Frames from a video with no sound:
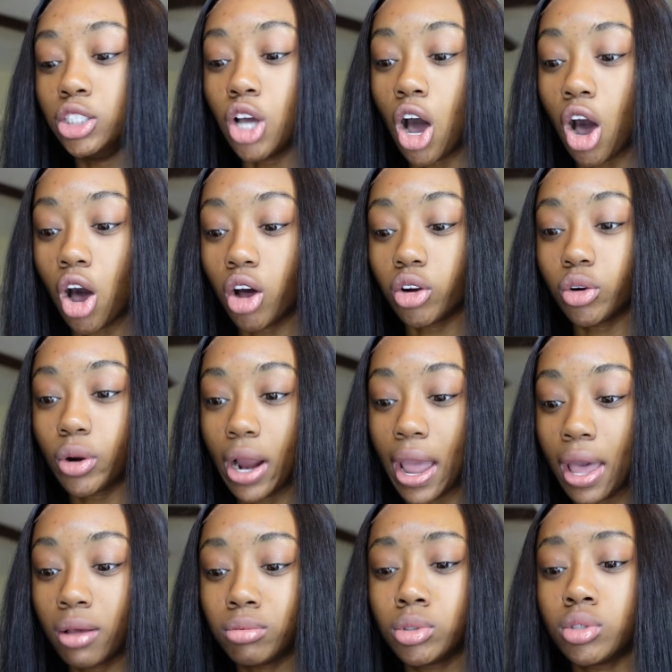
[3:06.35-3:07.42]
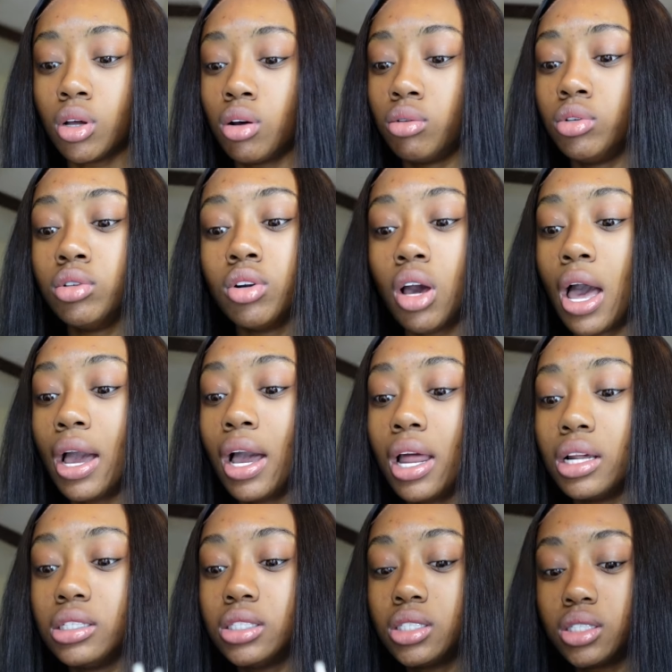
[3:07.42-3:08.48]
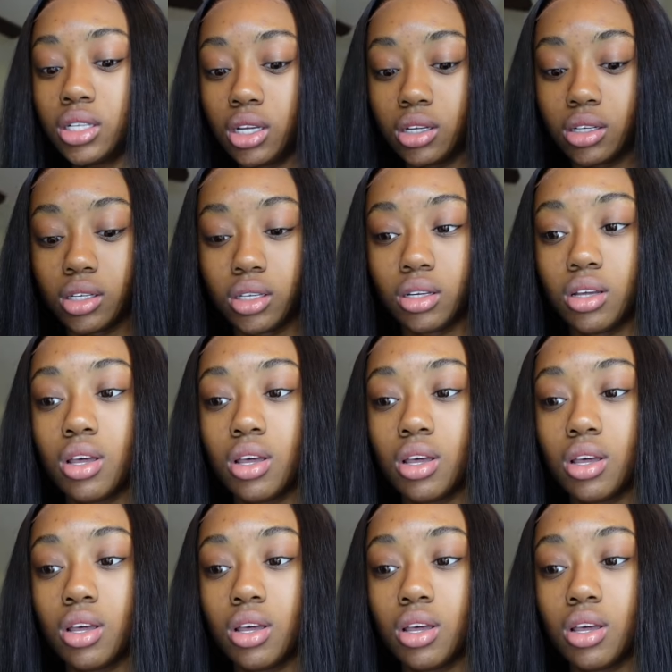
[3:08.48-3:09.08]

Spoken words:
dog crap. So, you know, I gotta stunt.